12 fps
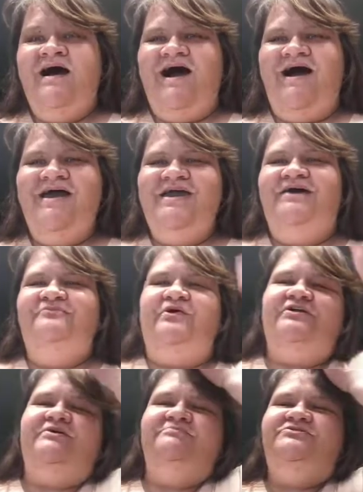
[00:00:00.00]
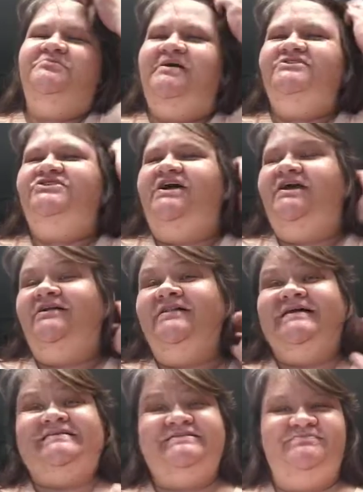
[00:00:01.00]
Hi and welcome to my channel.
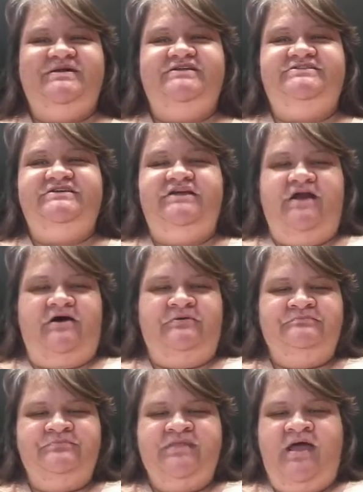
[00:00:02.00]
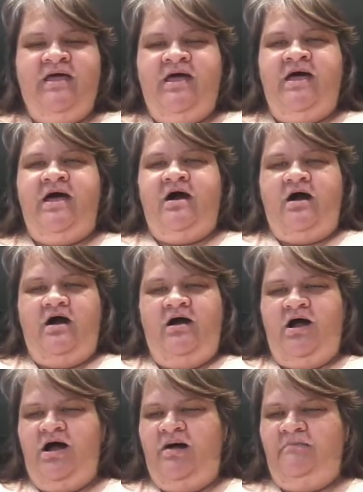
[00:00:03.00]
It's me, Tina.
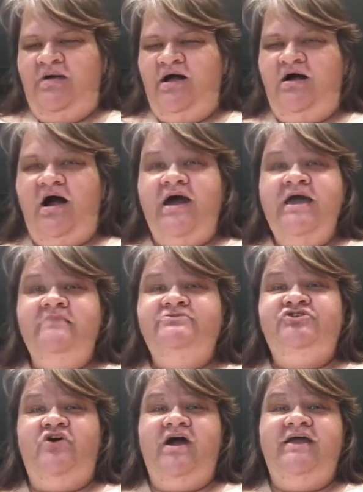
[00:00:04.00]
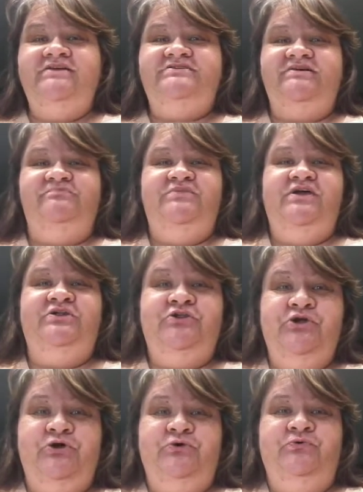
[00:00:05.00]
I am trying something
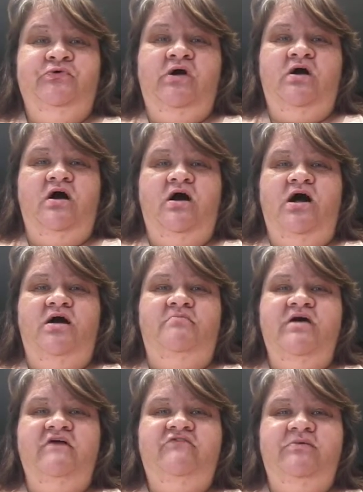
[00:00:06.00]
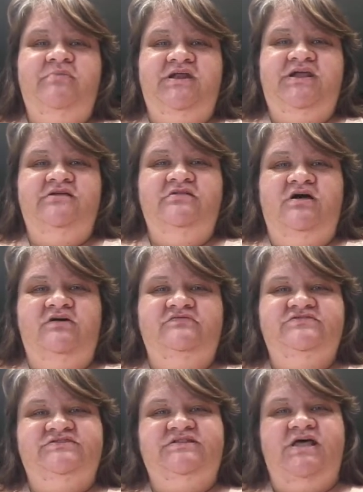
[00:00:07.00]
new. Everybody
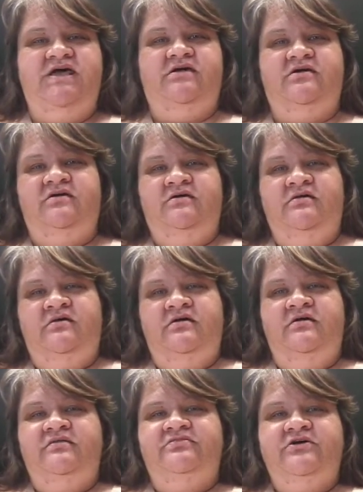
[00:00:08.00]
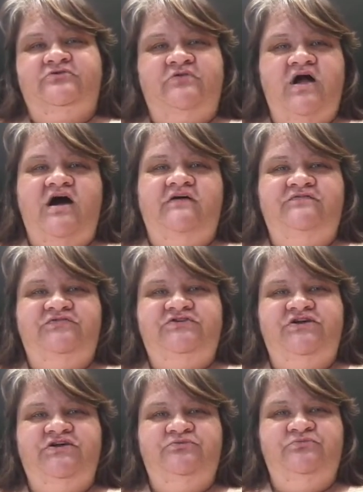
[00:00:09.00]
loves like the
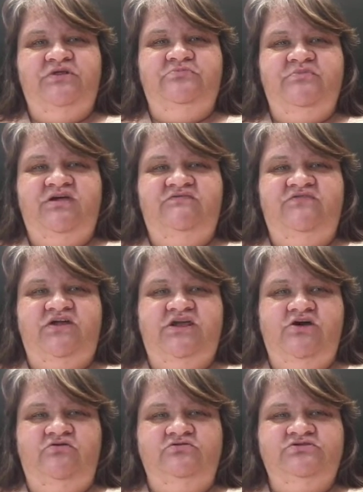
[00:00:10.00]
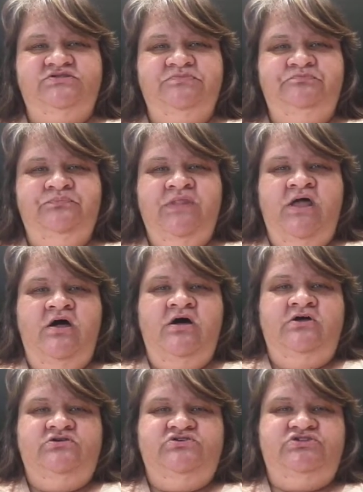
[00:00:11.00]
craft with me videos.
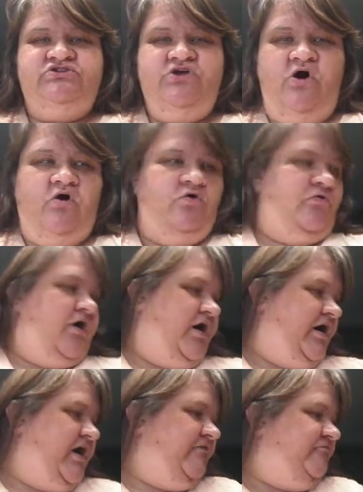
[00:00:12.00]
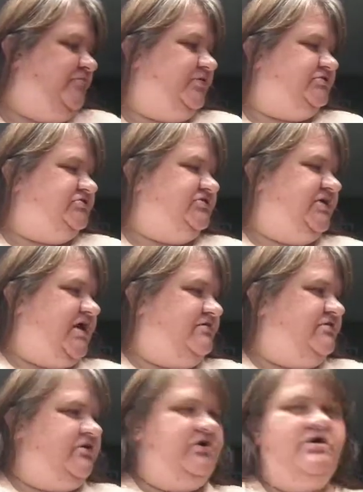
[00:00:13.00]
So I have put
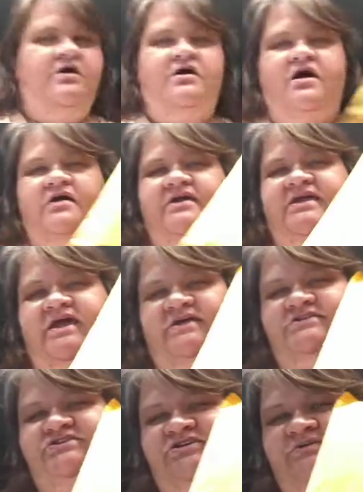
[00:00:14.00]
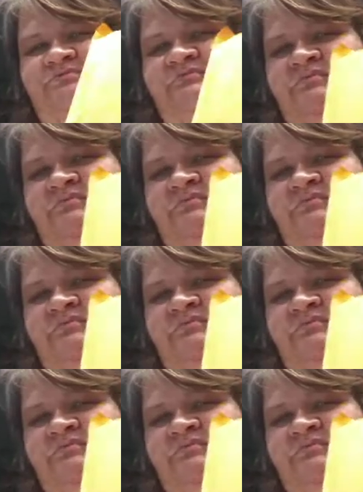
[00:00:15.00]
together a kit.